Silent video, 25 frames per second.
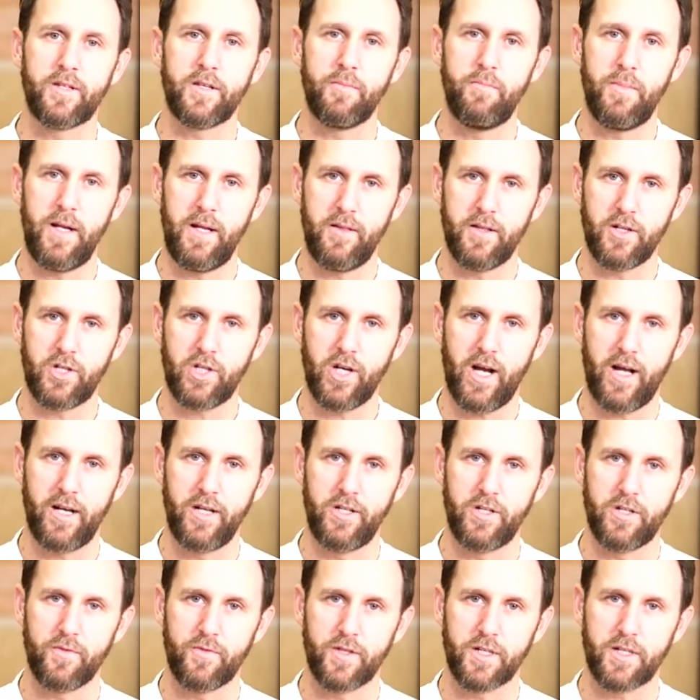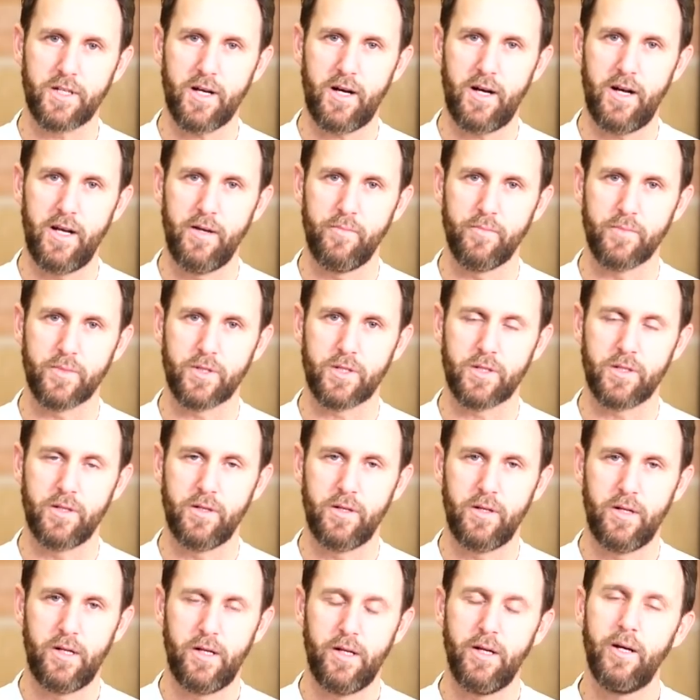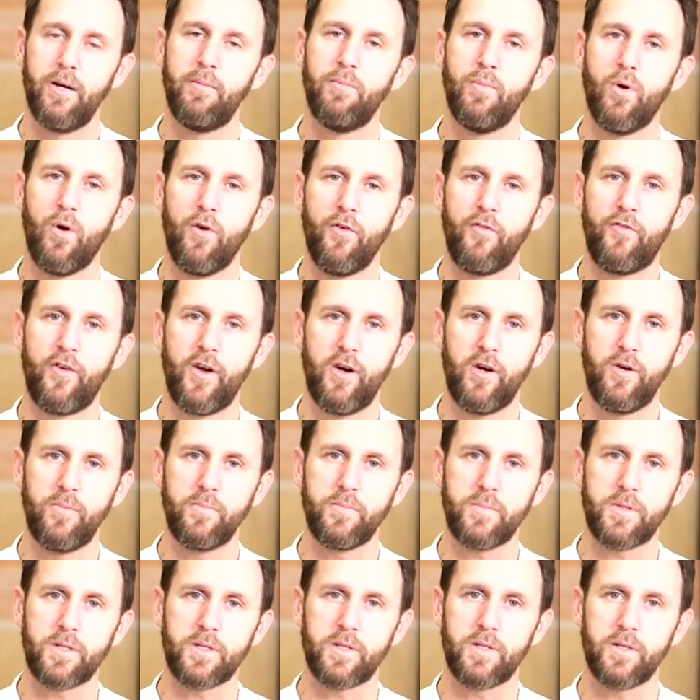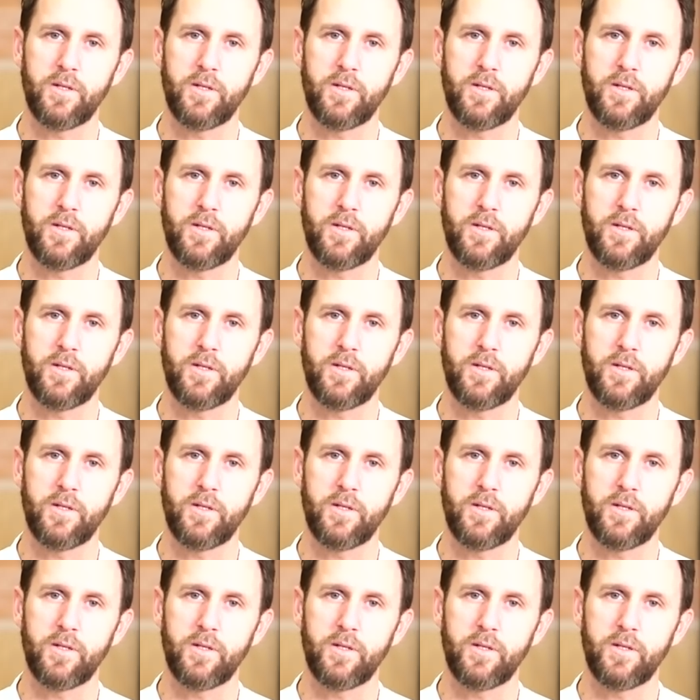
to meet the challenge of the times. More films,